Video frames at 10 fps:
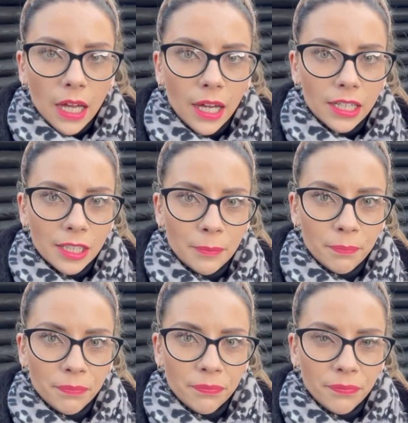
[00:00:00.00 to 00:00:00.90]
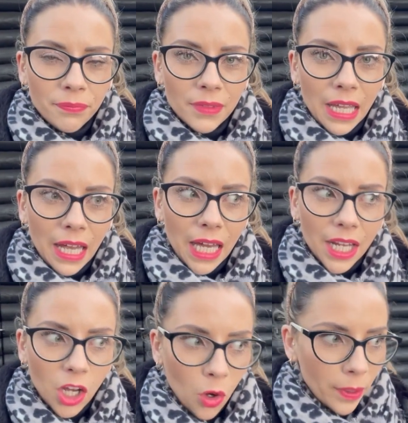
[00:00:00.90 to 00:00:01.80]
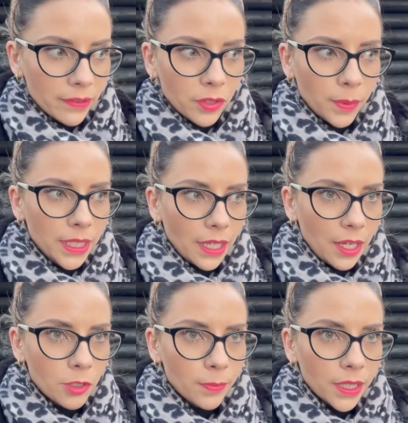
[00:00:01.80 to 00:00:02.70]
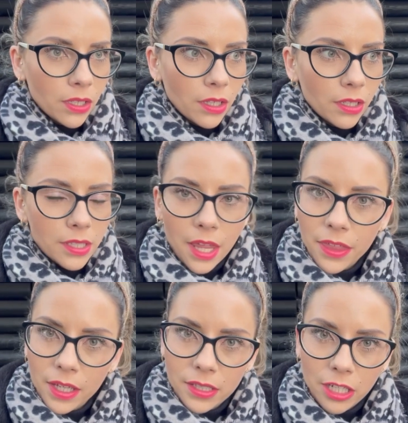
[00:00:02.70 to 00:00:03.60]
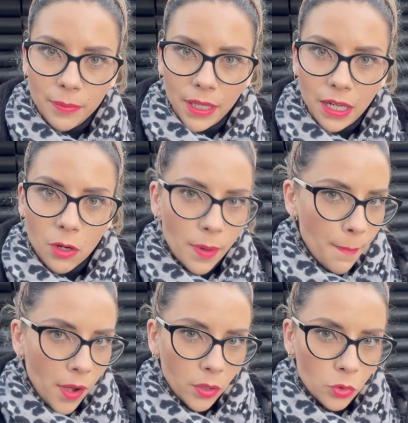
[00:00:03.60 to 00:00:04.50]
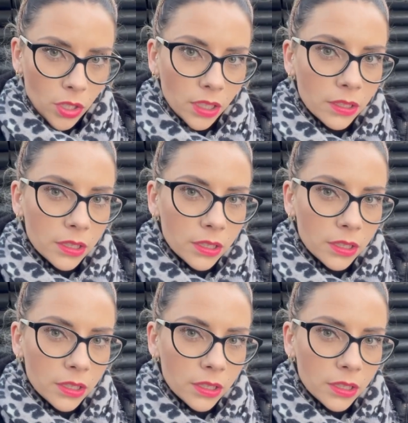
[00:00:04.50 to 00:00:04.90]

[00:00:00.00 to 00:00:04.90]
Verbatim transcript: Um, and I can't wait for the weekend because I think it's going to be a little bit milder